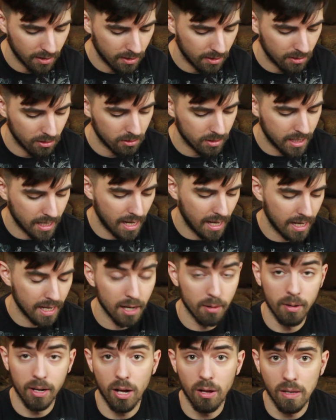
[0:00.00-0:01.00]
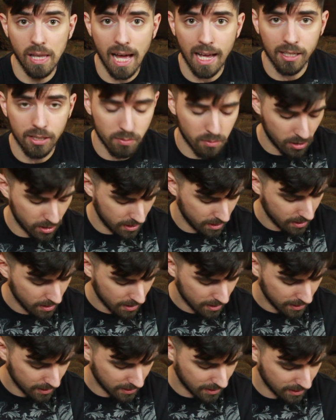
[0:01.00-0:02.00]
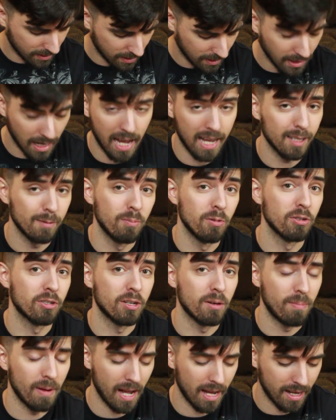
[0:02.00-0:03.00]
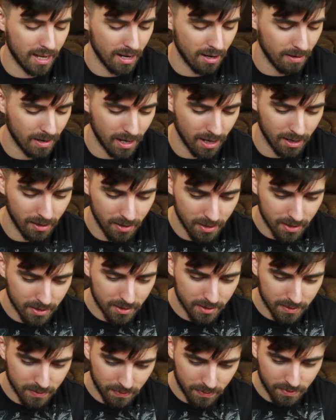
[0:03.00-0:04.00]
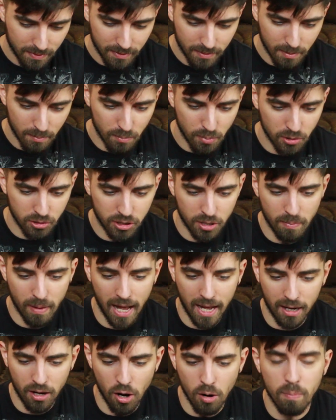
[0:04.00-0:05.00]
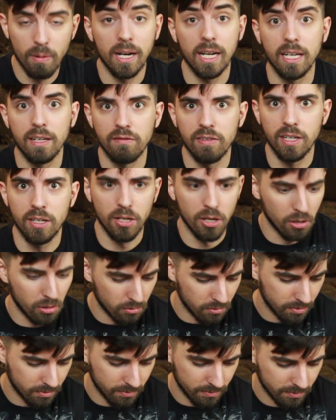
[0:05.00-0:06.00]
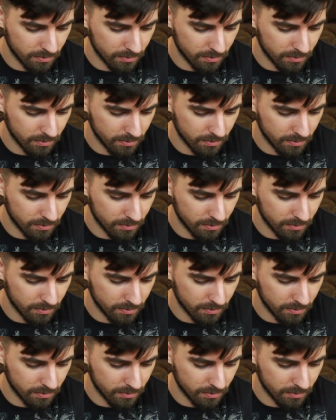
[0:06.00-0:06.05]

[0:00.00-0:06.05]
Okay, here we go. Last one. This is the last booster pack here in our booster pack opening video